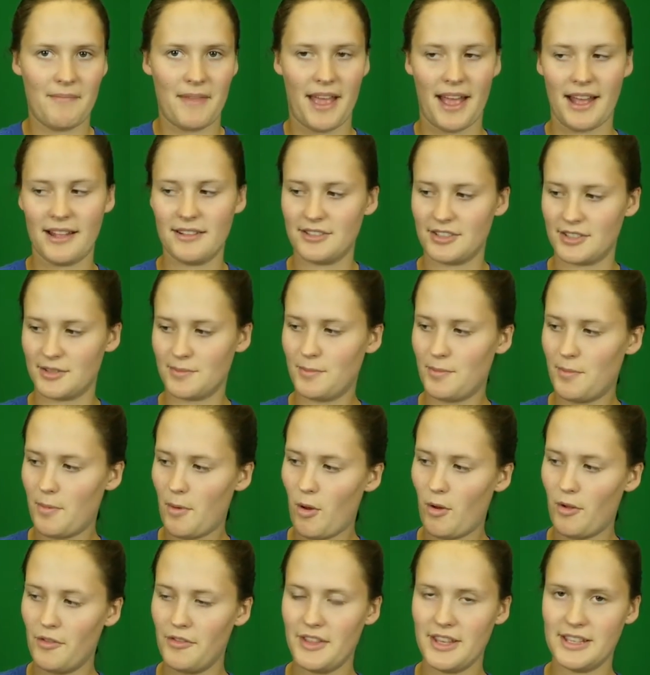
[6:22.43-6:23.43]
And just
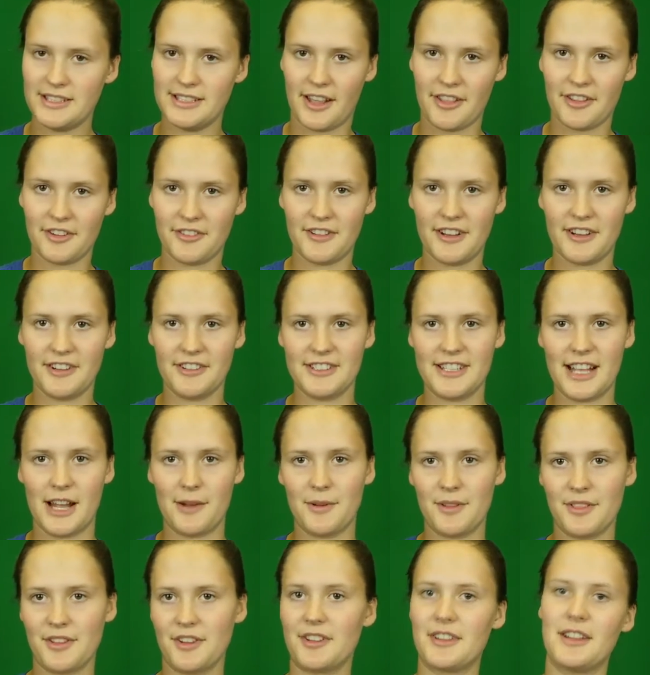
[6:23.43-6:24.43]
hold these other fingers
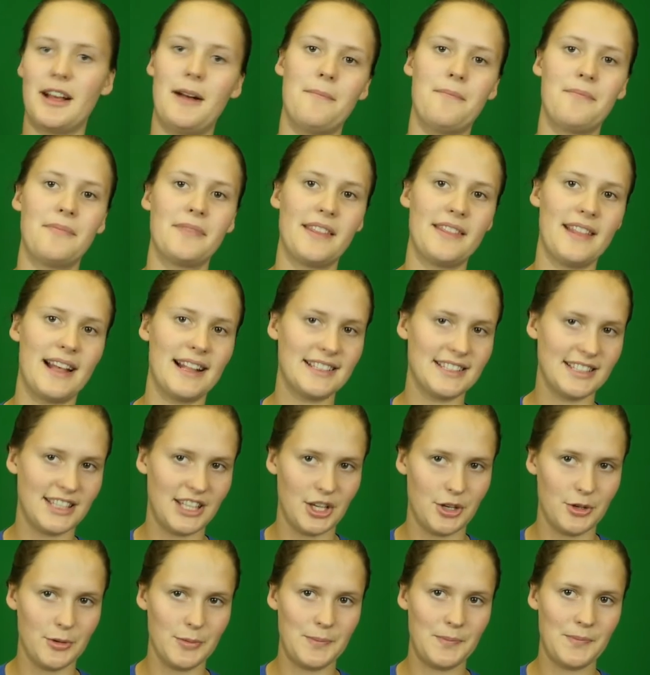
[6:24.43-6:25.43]
down with your thumb, and that's
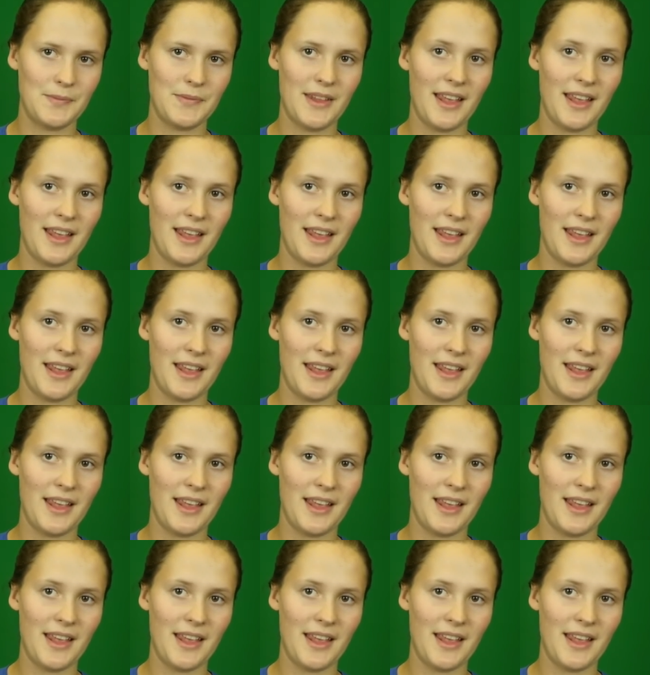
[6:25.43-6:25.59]
U.